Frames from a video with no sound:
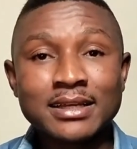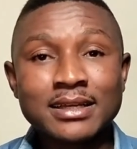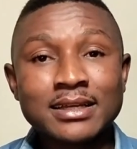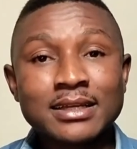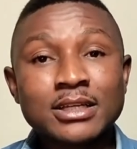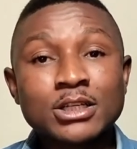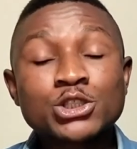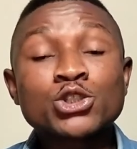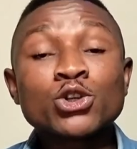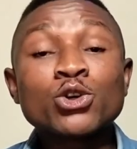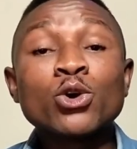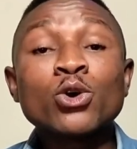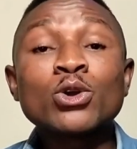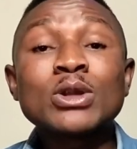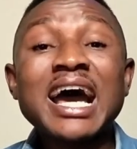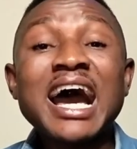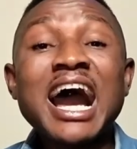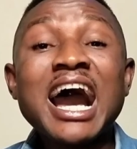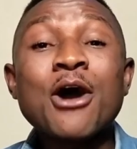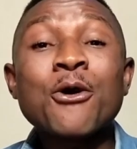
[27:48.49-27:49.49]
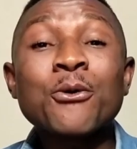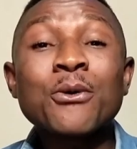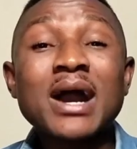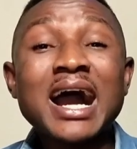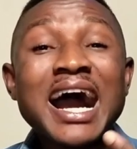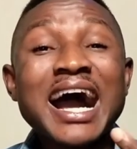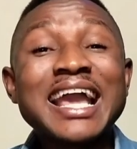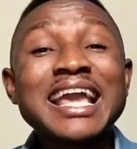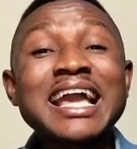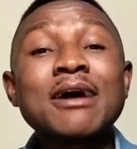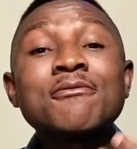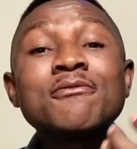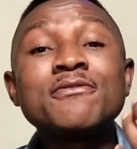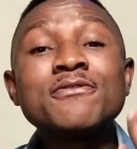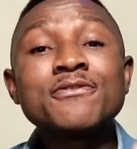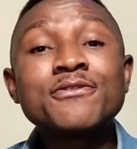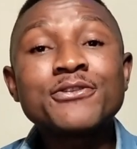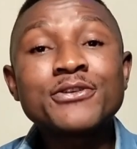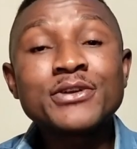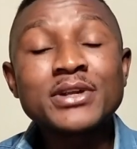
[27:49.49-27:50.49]
So now I am
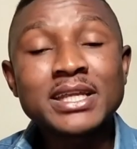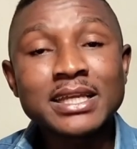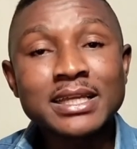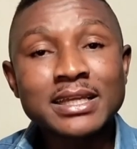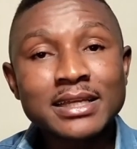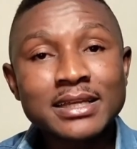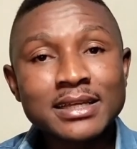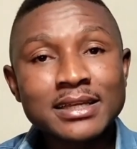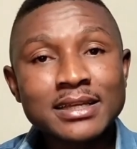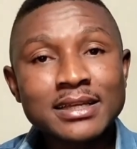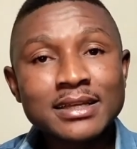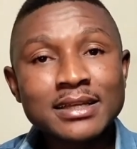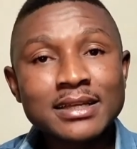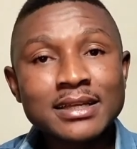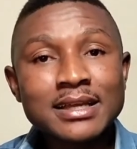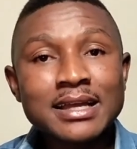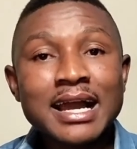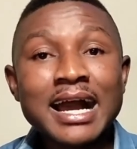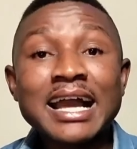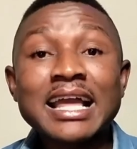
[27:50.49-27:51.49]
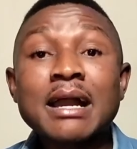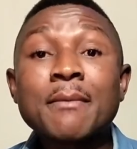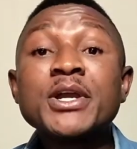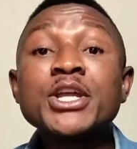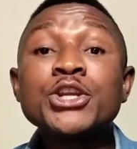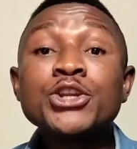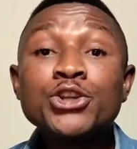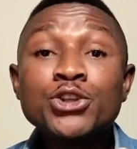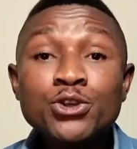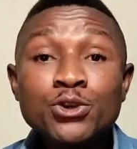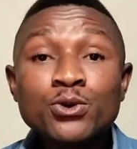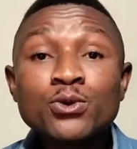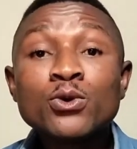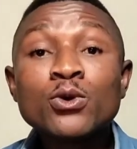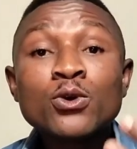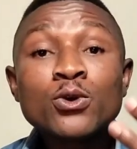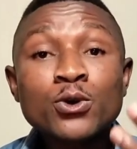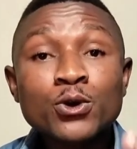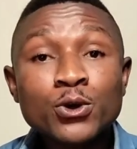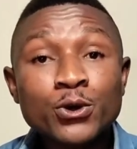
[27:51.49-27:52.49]
free. I am a new
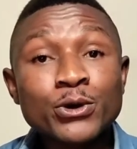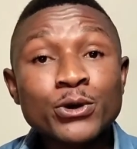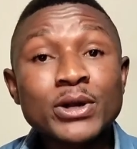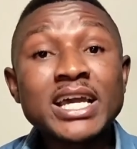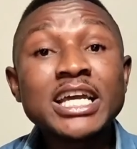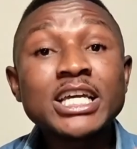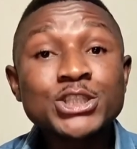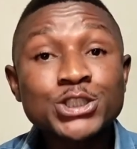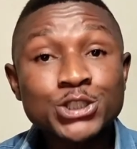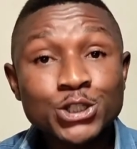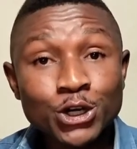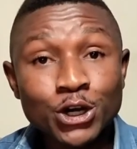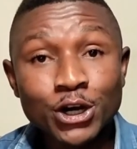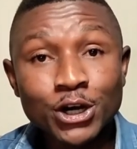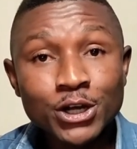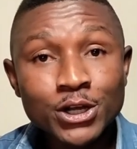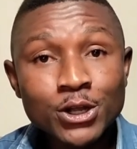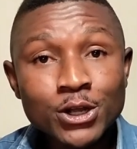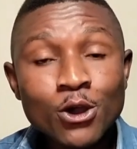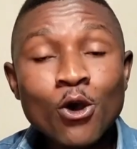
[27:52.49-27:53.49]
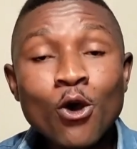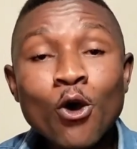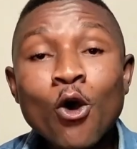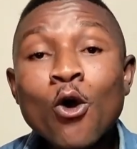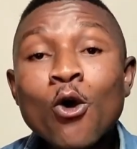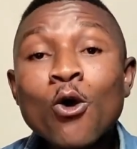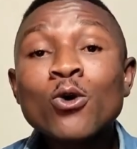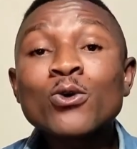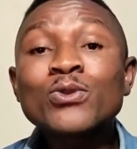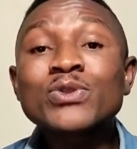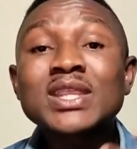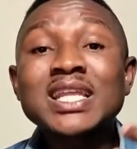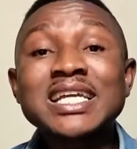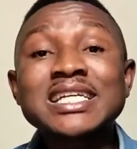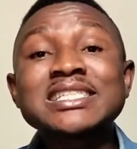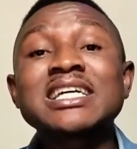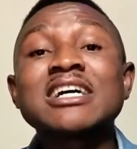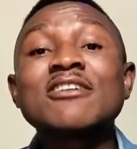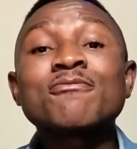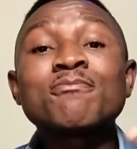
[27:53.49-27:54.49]
creature. All things
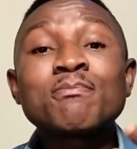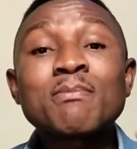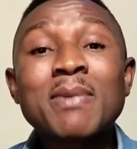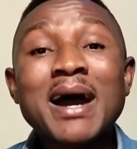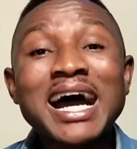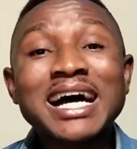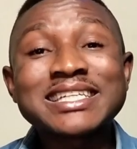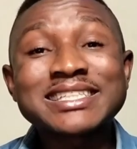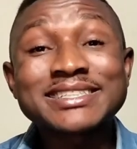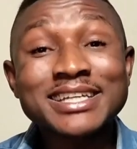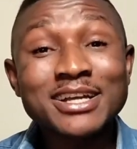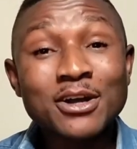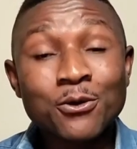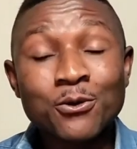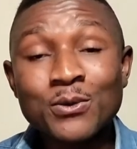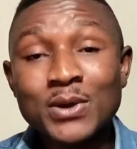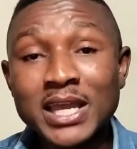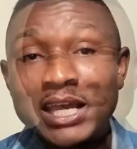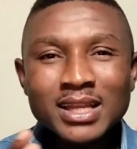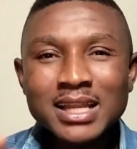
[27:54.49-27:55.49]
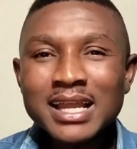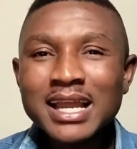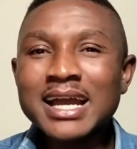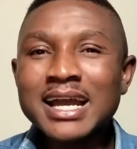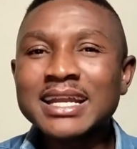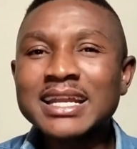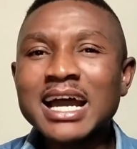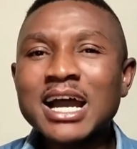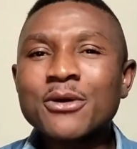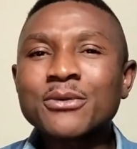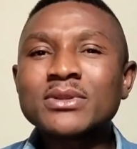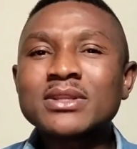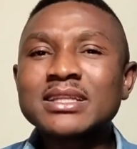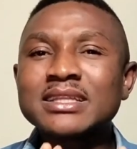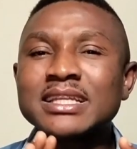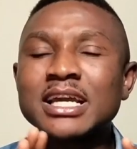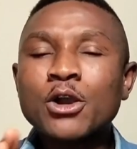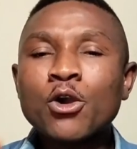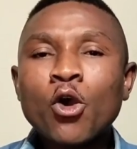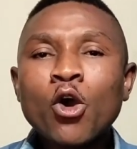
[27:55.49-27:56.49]
have passed away. And now
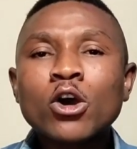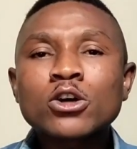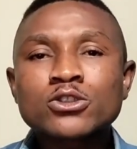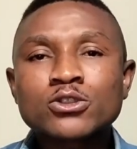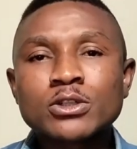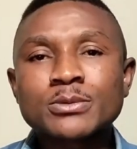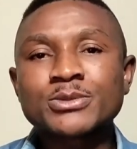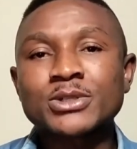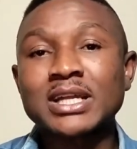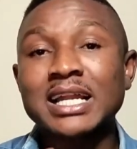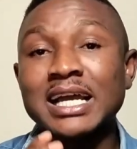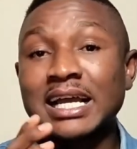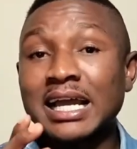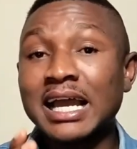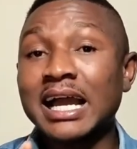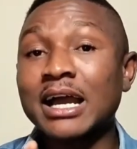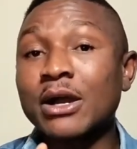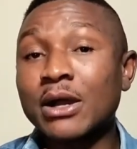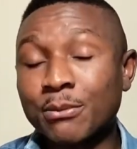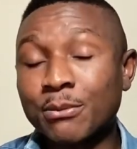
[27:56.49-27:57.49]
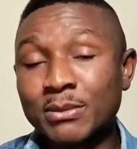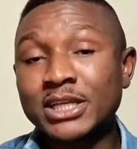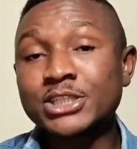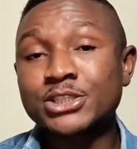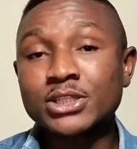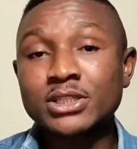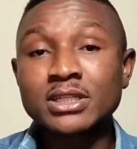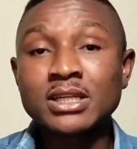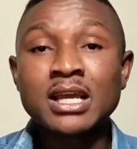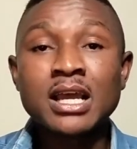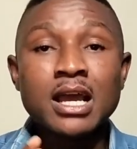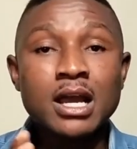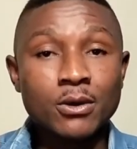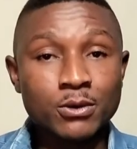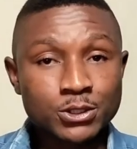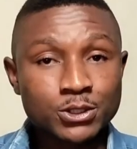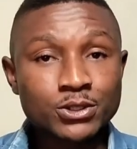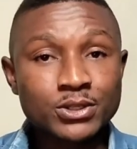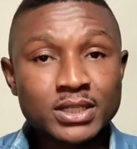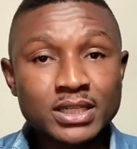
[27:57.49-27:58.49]
the core scripture, like I, I mentioned, I was
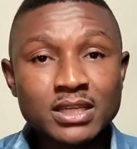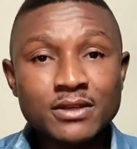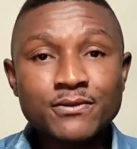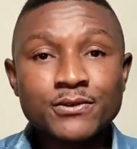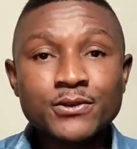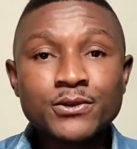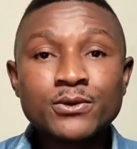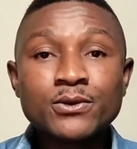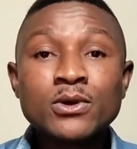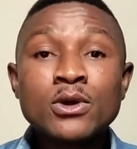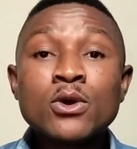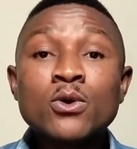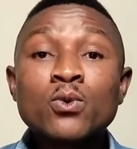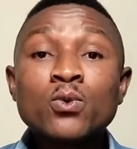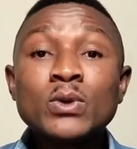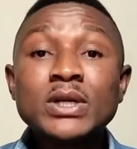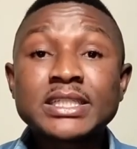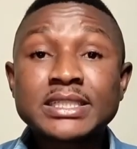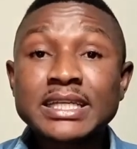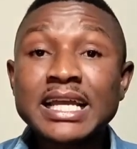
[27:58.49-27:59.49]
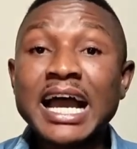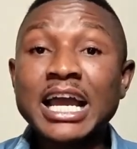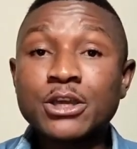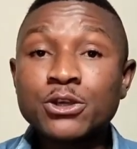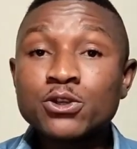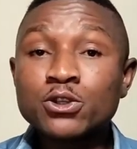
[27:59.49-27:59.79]
going to give you, which I used